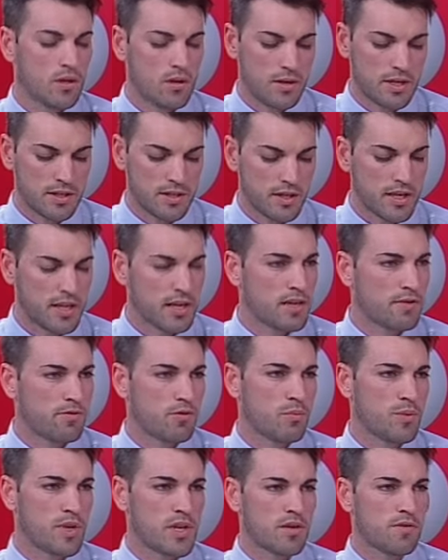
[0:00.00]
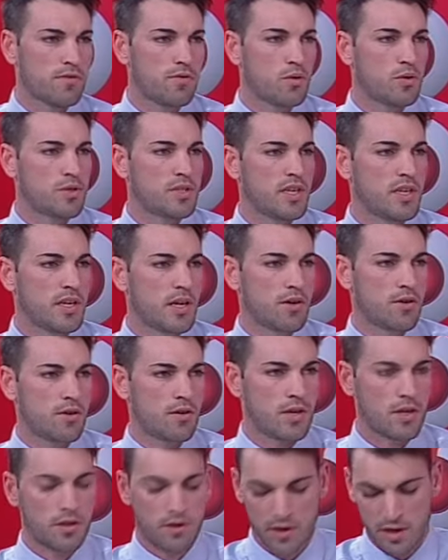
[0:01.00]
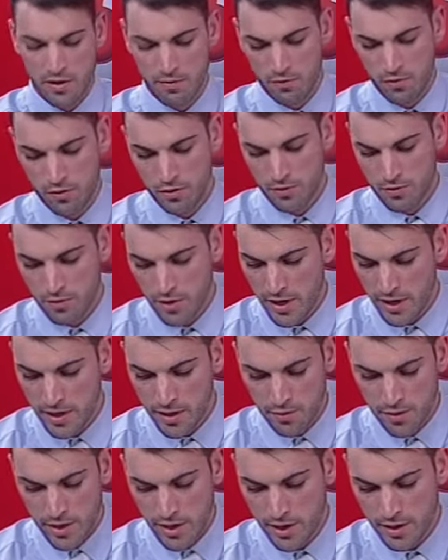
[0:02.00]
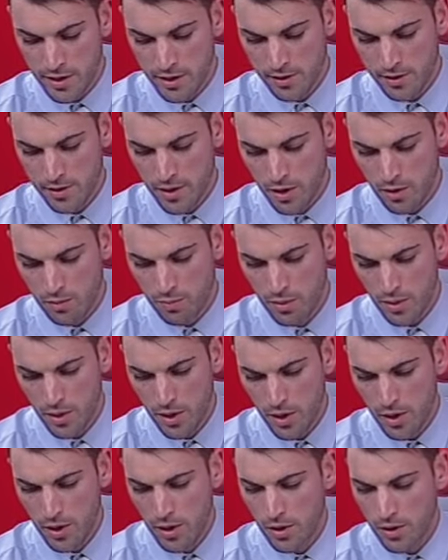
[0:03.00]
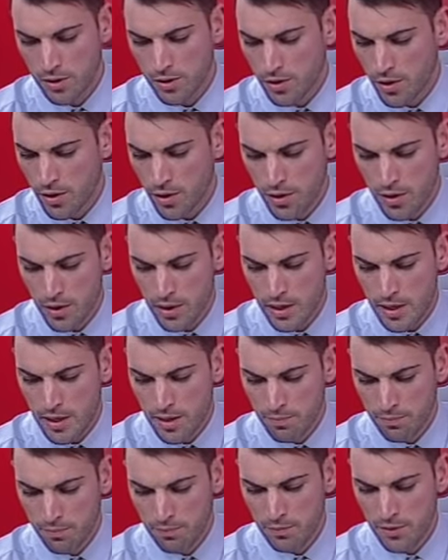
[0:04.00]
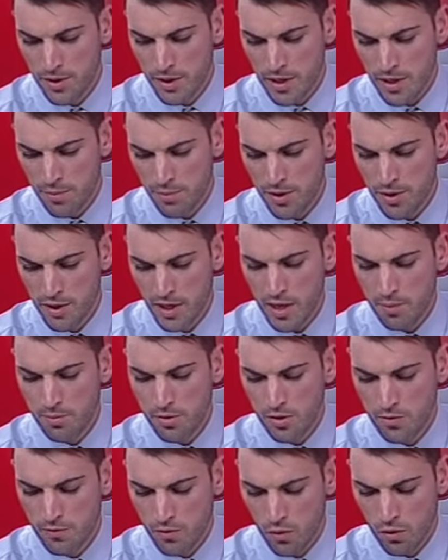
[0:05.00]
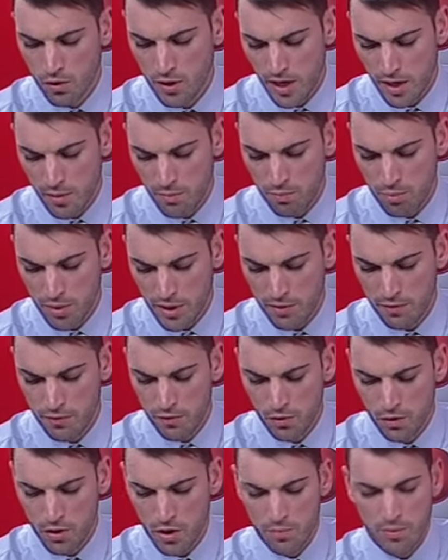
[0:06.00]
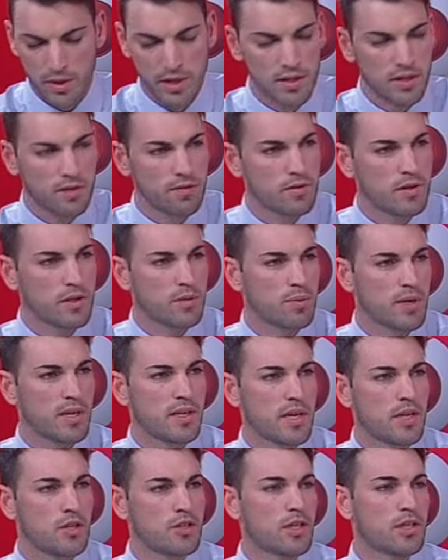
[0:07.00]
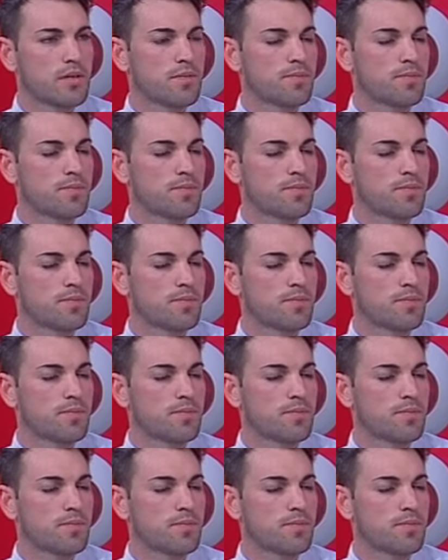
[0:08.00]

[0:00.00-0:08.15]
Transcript: That's a killer for me in a 1,400 at Greyville. It really, really doesn't help. So I'm in the Captain of All camp, but full combat, definitely big danger.